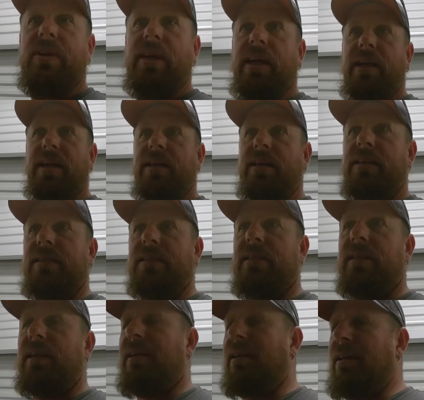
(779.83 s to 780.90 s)
And
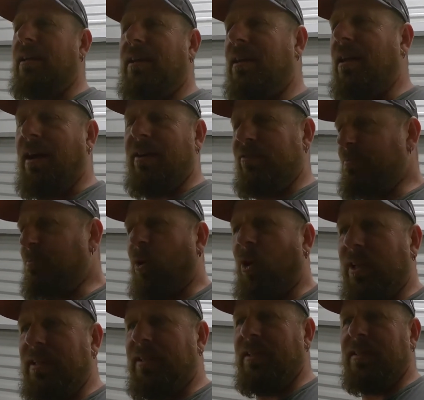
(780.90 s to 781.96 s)
I've
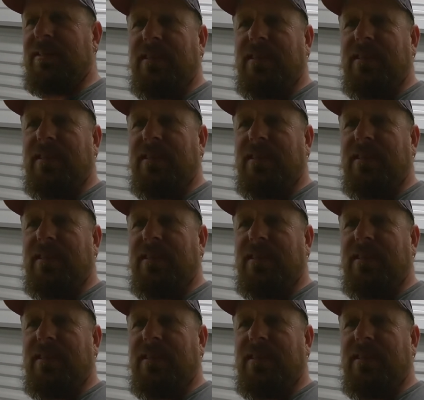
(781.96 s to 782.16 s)
bought in this